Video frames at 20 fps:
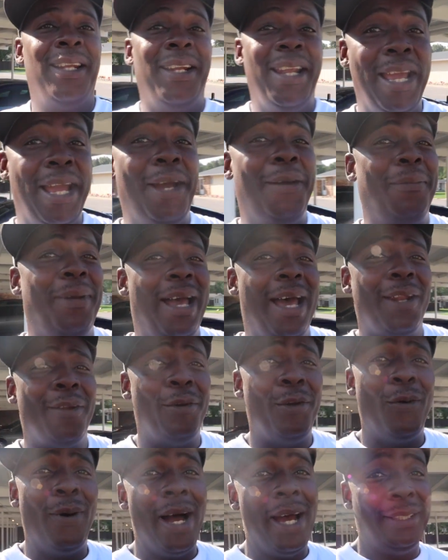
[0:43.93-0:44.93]
Now, I
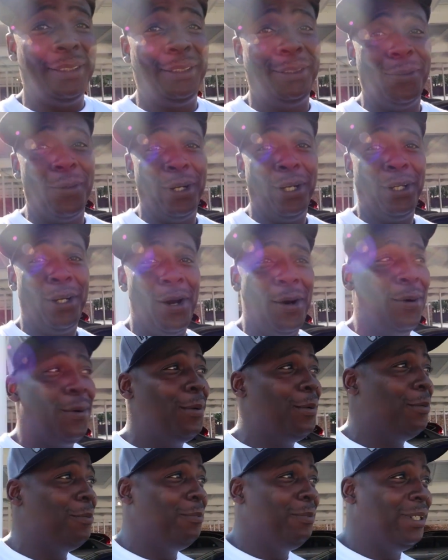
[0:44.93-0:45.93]
don't know how this is gonna
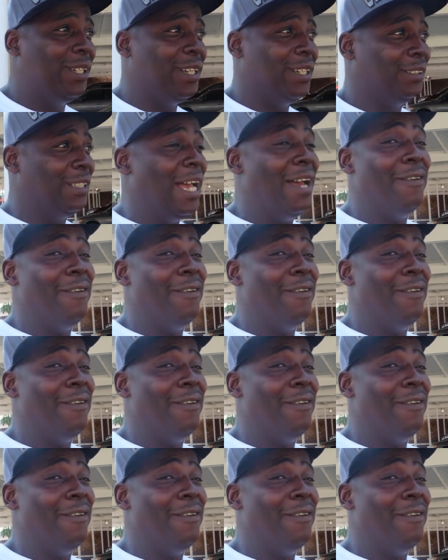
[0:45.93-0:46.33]
go, because